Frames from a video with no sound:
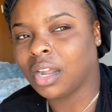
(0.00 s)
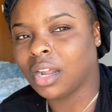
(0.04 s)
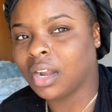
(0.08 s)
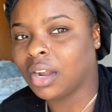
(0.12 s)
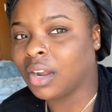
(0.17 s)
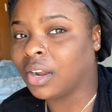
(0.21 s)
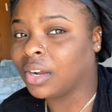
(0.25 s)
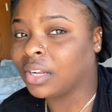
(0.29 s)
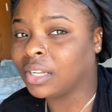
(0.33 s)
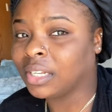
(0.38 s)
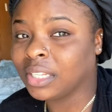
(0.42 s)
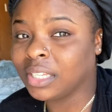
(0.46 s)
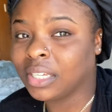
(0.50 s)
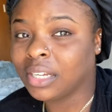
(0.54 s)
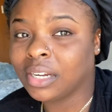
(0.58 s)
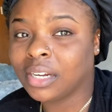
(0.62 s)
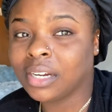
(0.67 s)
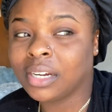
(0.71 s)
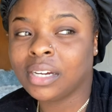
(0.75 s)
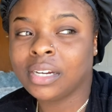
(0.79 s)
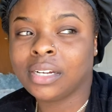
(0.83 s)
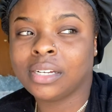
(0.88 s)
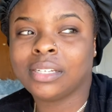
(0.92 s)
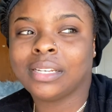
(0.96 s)

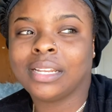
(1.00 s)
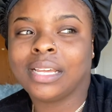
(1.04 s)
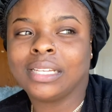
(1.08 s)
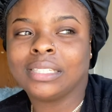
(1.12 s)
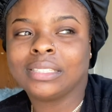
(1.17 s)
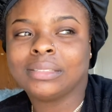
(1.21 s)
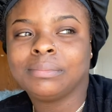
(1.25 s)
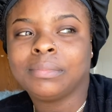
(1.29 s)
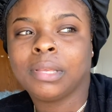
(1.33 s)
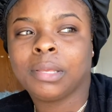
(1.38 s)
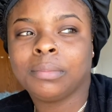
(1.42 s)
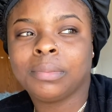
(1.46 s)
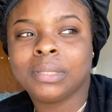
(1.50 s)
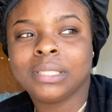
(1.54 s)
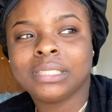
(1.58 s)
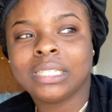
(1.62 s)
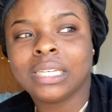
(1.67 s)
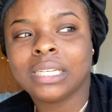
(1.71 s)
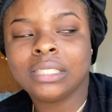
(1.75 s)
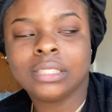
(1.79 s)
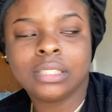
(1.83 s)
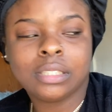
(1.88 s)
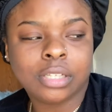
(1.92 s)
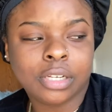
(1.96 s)
earlier, like maybe
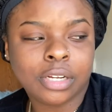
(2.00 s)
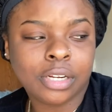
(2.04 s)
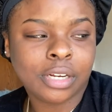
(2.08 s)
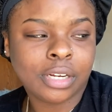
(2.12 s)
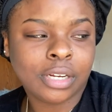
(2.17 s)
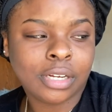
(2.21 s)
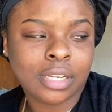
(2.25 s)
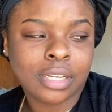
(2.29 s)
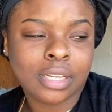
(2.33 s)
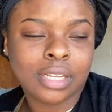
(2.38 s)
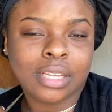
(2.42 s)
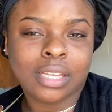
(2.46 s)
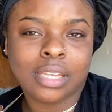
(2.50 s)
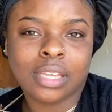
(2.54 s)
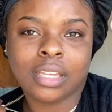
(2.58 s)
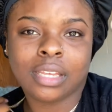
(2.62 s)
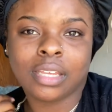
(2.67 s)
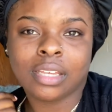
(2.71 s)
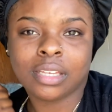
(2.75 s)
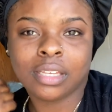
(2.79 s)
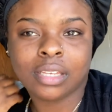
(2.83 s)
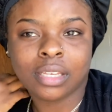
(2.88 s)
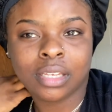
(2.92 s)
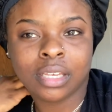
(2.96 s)

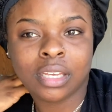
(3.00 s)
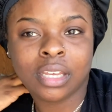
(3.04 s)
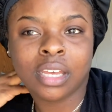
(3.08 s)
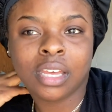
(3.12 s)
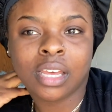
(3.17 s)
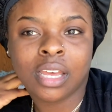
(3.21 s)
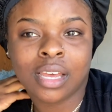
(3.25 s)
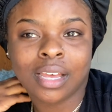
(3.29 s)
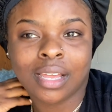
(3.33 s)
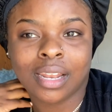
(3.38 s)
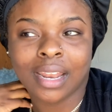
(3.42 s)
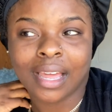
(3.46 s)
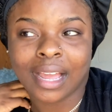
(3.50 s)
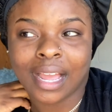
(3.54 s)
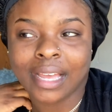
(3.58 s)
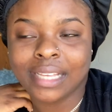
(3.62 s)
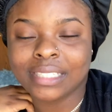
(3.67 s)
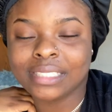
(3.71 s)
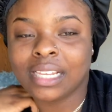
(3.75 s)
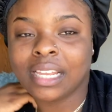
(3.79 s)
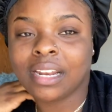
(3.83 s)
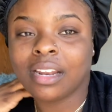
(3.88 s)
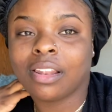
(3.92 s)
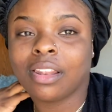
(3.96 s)
10.30. Like I
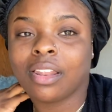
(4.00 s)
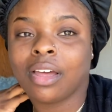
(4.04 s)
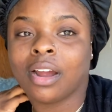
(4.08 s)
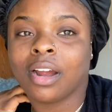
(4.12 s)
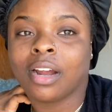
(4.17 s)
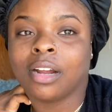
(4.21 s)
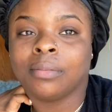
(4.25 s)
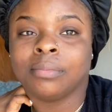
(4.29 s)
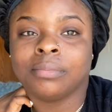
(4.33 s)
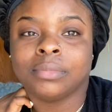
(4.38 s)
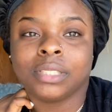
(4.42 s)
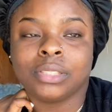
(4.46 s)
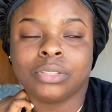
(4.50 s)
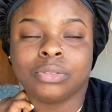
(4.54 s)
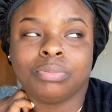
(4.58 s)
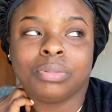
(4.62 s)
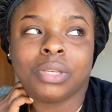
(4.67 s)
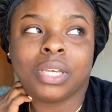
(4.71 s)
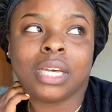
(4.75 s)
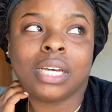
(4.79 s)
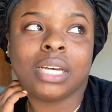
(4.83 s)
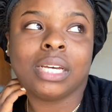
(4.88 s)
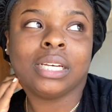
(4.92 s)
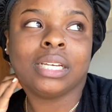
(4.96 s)
set alarms
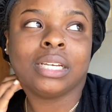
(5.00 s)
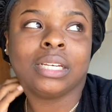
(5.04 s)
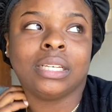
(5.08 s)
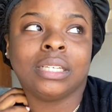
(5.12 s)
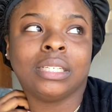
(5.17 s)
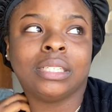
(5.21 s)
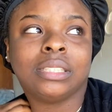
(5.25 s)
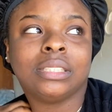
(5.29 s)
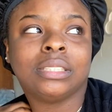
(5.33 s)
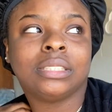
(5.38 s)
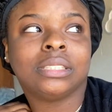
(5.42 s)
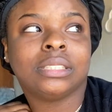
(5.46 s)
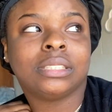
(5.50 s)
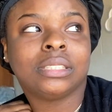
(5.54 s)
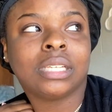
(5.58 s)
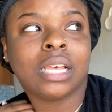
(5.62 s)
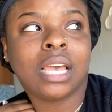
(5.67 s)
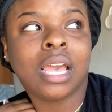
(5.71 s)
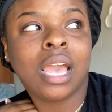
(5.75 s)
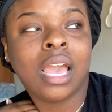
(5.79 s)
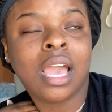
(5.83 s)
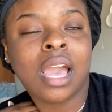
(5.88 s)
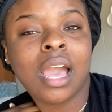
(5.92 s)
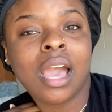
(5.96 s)
because
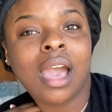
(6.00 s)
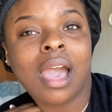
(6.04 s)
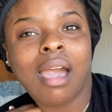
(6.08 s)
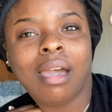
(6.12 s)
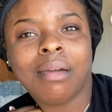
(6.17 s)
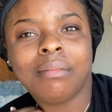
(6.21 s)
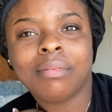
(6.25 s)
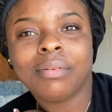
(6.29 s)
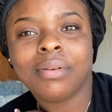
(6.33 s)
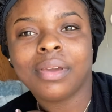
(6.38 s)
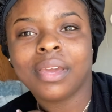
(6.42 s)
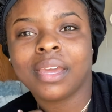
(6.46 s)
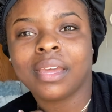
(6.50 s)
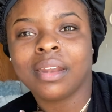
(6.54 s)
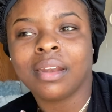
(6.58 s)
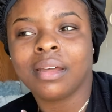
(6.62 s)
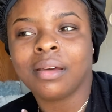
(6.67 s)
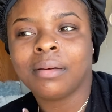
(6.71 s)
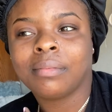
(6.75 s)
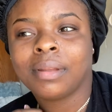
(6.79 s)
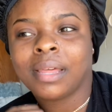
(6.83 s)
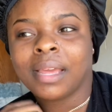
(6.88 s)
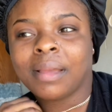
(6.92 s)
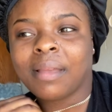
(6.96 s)
I've waken
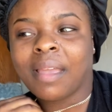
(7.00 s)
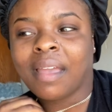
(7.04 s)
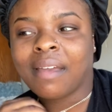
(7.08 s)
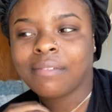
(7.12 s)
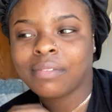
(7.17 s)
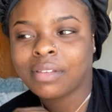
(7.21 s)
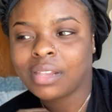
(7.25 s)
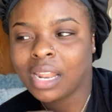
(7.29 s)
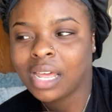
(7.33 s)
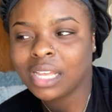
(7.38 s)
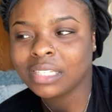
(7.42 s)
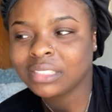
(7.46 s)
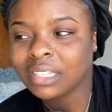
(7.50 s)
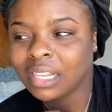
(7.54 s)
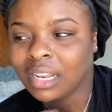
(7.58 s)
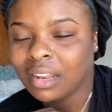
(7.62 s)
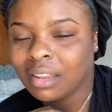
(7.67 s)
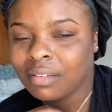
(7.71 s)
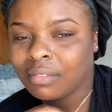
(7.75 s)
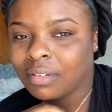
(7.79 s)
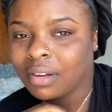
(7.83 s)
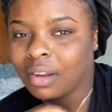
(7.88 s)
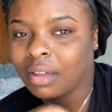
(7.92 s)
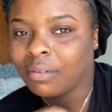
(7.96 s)
up, like I have a class at
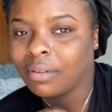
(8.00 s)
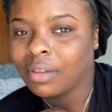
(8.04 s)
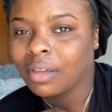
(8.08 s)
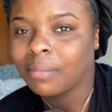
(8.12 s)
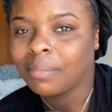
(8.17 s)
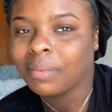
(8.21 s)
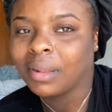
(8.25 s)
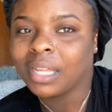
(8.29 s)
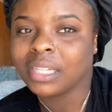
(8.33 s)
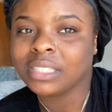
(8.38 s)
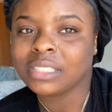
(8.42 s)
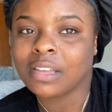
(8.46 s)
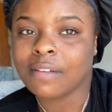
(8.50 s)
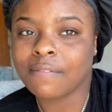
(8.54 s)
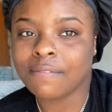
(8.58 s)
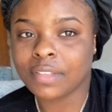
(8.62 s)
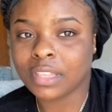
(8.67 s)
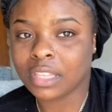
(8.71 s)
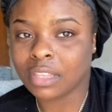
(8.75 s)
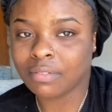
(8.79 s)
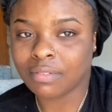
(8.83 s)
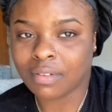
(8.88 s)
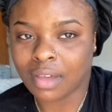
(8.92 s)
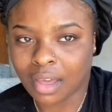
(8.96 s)
11, I wake up at like
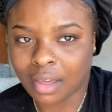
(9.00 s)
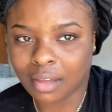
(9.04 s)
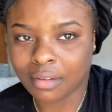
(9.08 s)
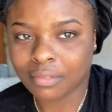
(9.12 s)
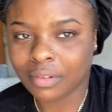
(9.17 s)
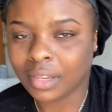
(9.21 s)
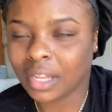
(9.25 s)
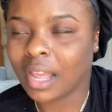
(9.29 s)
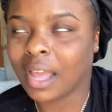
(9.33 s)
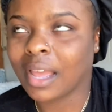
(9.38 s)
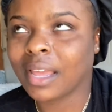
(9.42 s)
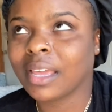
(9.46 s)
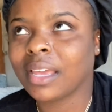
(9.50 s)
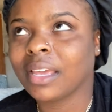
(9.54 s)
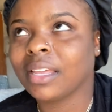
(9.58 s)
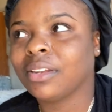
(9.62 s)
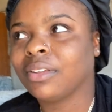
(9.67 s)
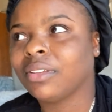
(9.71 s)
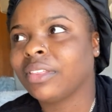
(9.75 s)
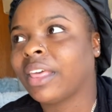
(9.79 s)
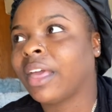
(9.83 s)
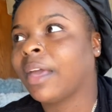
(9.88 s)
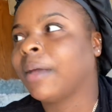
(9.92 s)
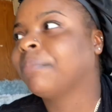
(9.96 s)
10.55. Like I can't
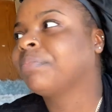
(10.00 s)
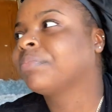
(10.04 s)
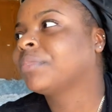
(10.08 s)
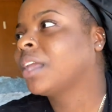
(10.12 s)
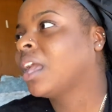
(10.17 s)
do that.